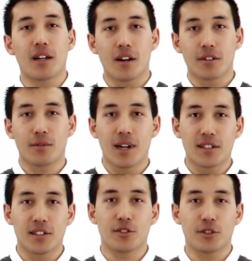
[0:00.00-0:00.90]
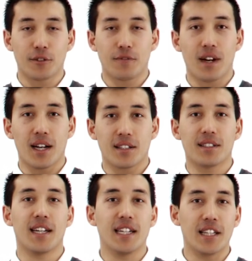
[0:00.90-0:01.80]
by authorized and certified
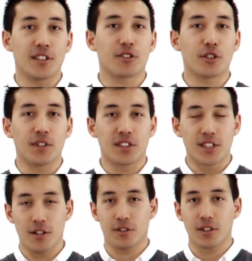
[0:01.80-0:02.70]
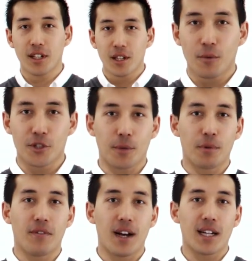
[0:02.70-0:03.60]
Dainese service centers, which are
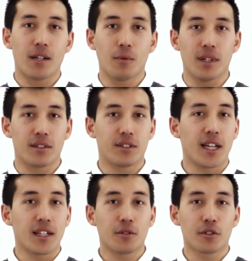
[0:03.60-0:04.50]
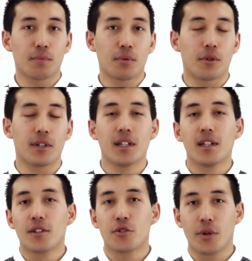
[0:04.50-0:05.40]
provided with technical support,
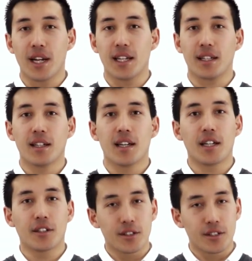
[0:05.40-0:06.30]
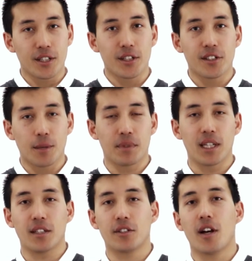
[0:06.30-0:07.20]
training, and continuous
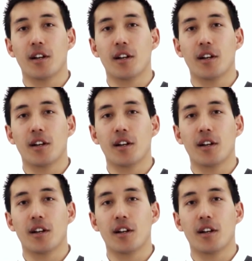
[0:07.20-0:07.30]
updated